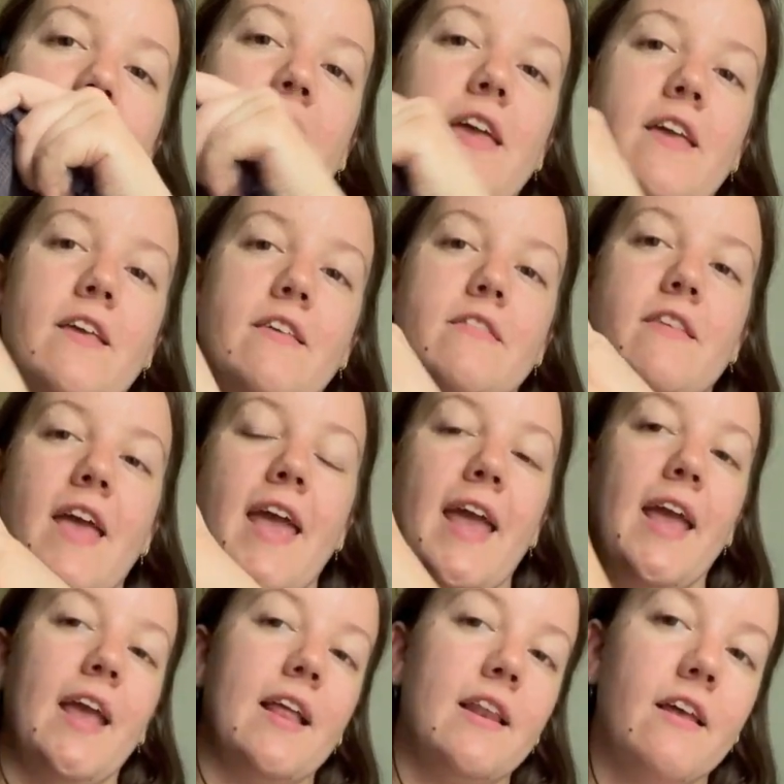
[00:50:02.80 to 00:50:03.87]
is
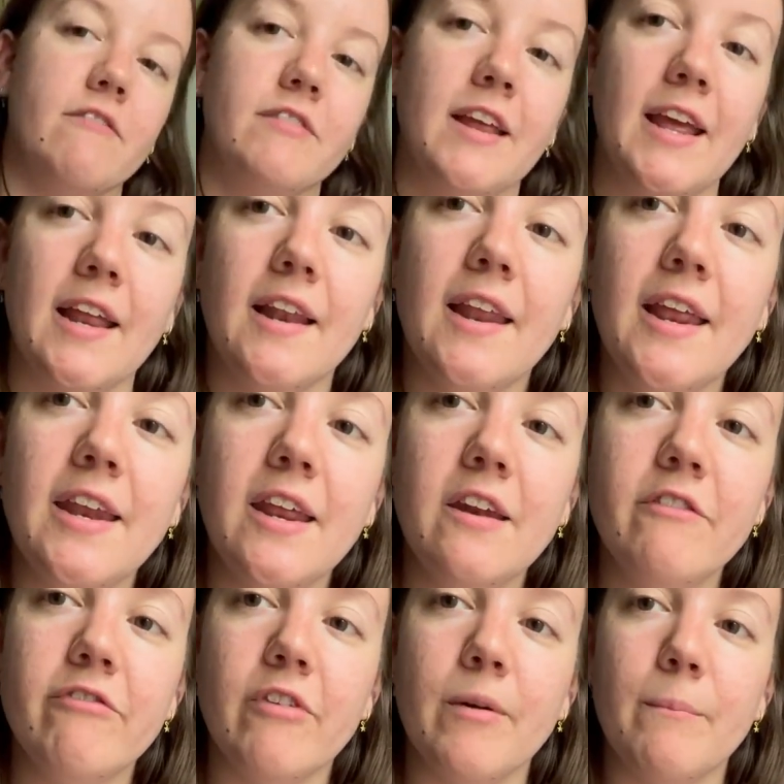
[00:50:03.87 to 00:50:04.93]
a lovely linen
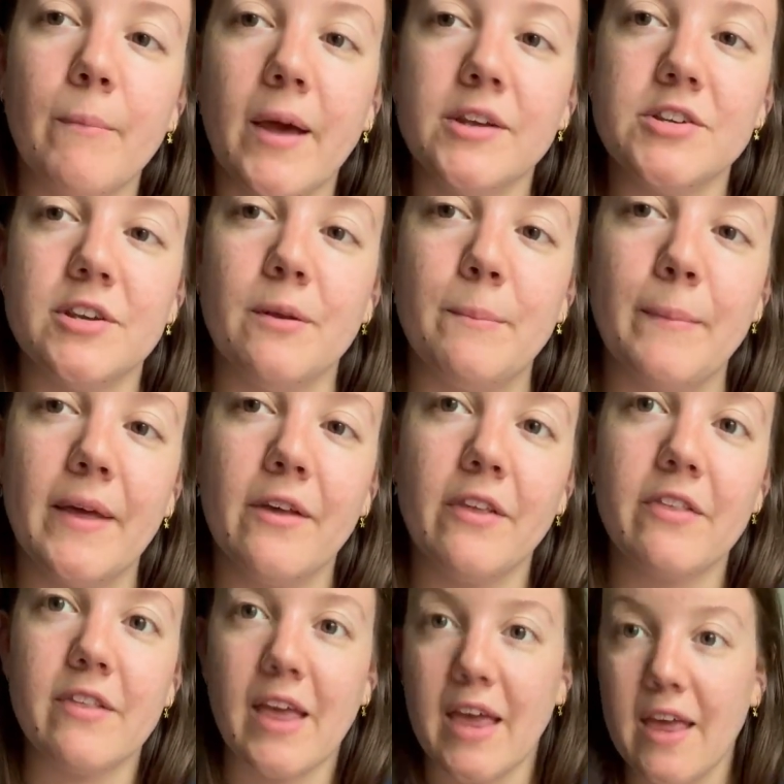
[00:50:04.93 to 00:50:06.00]
from Merchant and
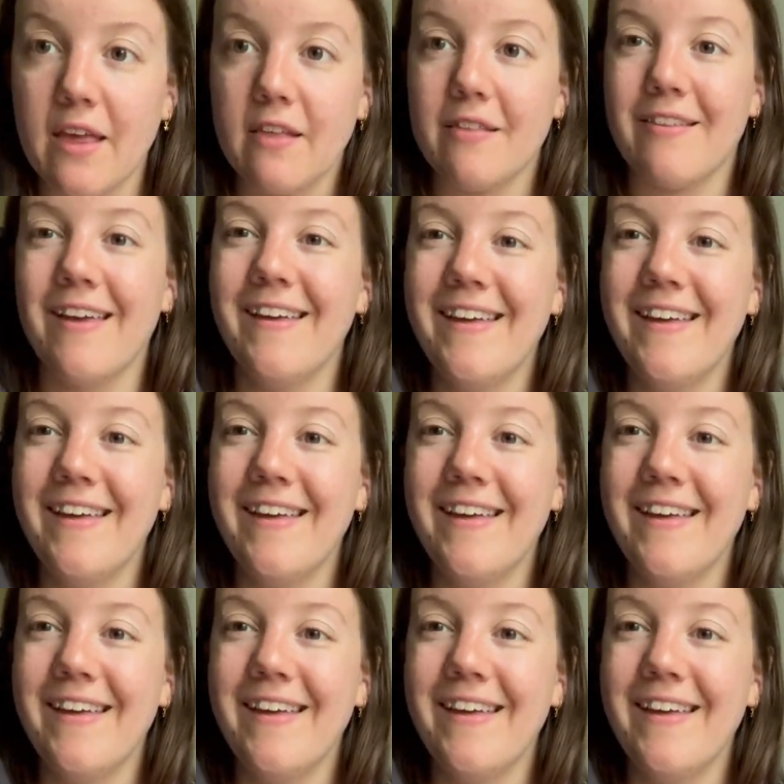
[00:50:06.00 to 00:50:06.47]
Mills. It is